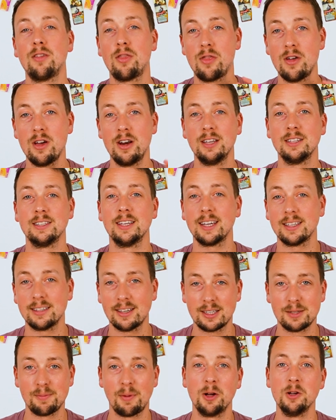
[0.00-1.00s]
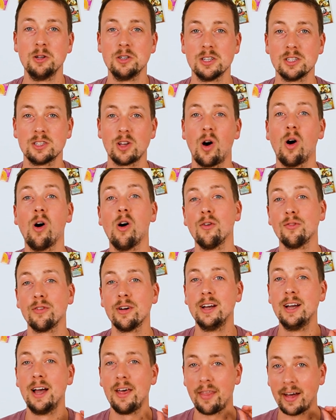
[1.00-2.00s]
thirty-six exposures of
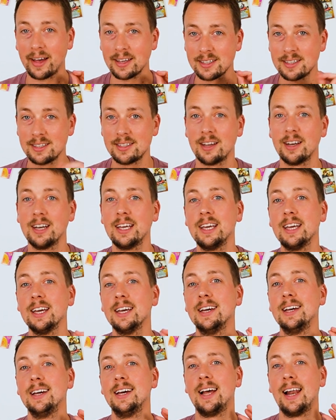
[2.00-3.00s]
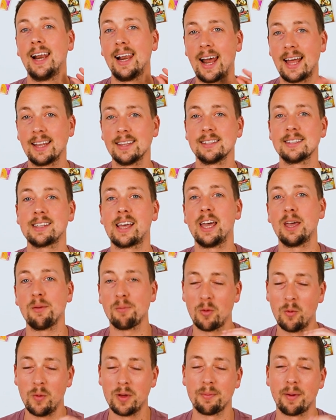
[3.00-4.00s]
that sunny landscape
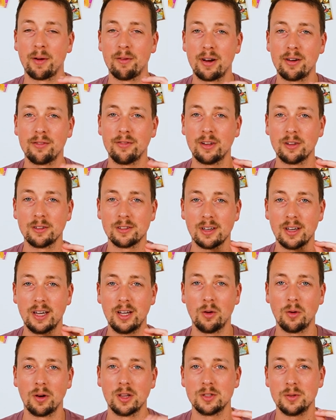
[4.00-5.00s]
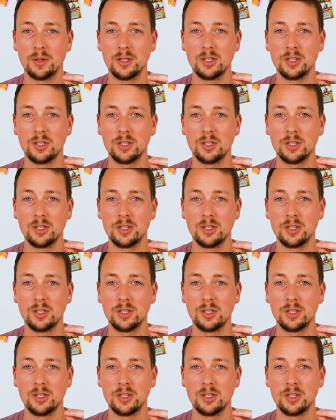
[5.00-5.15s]
with my red filter in order to